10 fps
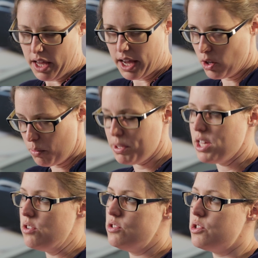it could be
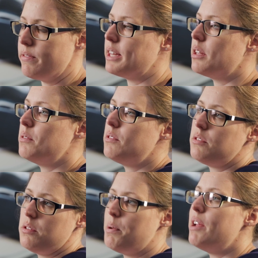used during
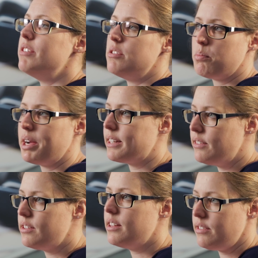the period of
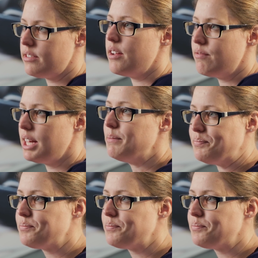pregnancy safely.